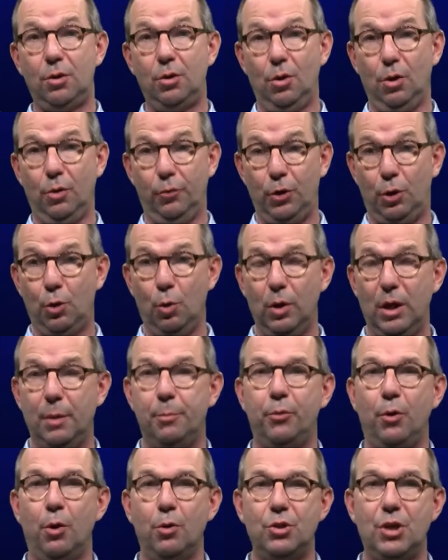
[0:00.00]
of the cooling
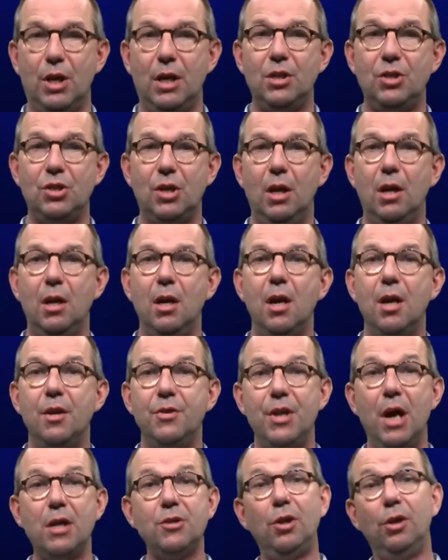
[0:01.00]
process,
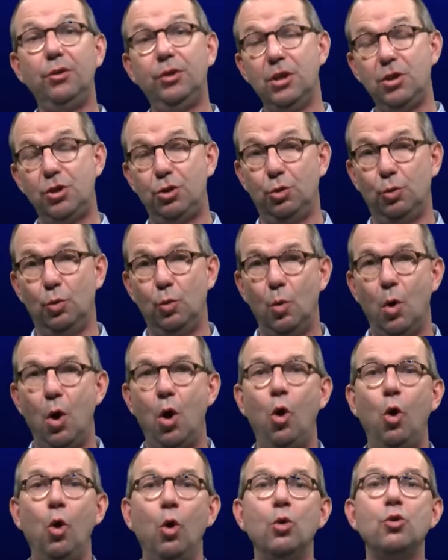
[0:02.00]
Nusselt is 2
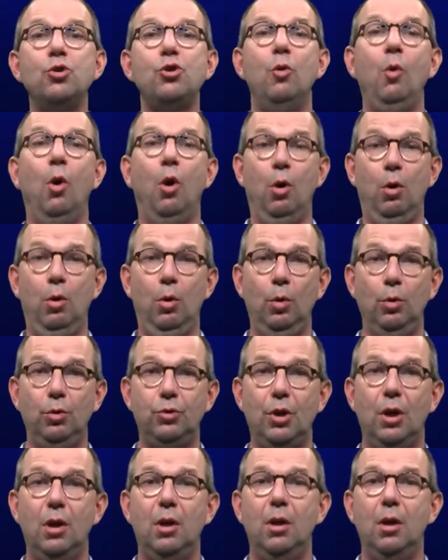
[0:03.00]
also holds
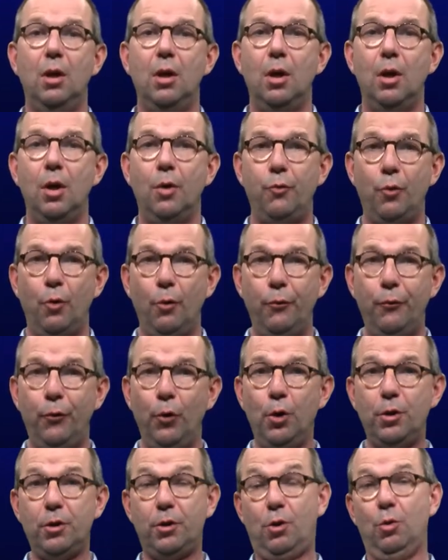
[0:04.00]
for
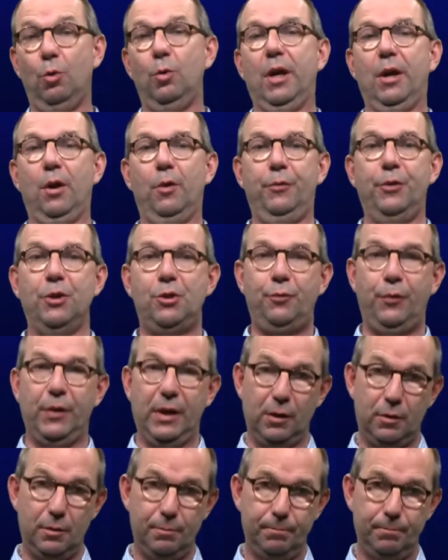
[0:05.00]
further cooling of the sphere.